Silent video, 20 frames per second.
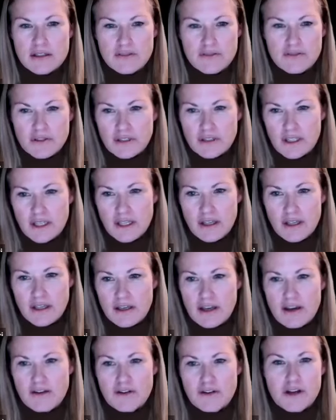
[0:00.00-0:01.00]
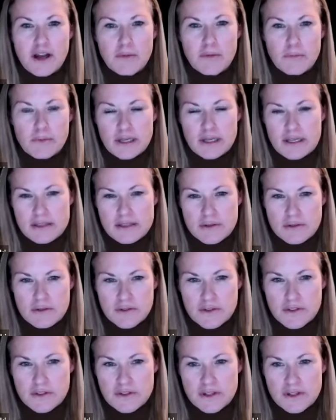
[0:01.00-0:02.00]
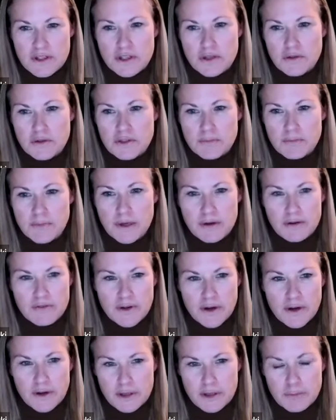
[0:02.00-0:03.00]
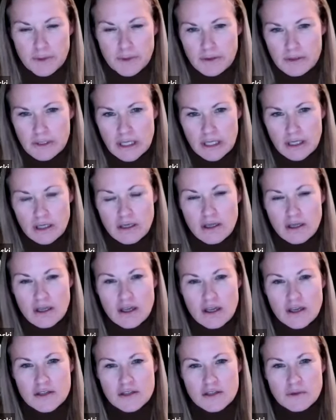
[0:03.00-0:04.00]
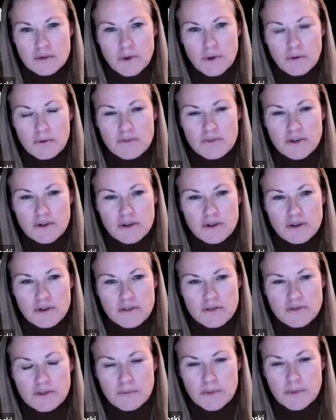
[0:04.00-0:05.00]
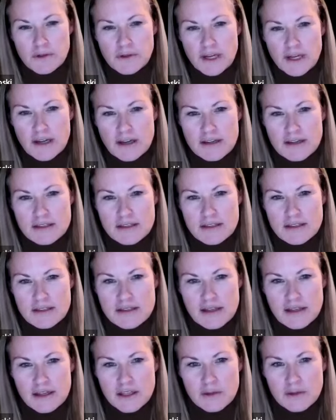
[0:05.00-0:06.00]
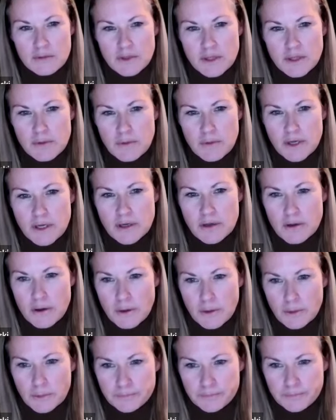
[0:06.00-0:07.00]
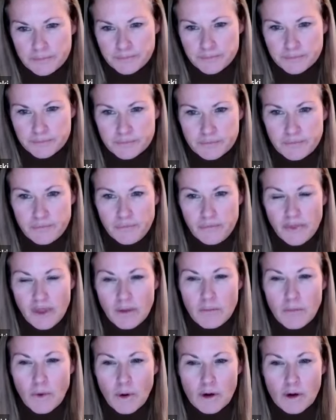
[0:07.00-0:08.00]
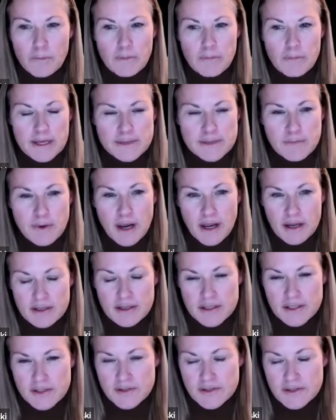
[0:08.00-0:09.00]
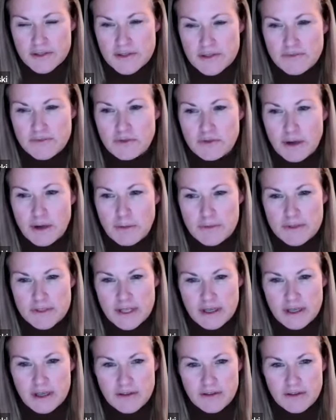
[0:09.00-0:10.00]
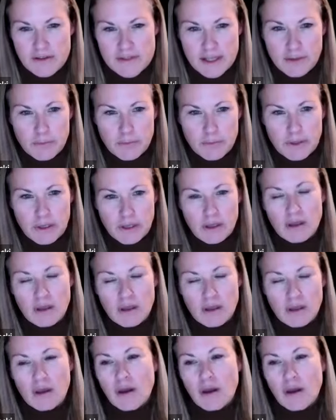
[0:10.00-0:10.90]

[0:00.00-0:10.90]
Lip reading: differently in every company. So there's just a huge amount of variability. So what we've heard from you guys is that you really want to know more about best practices for representative sampling,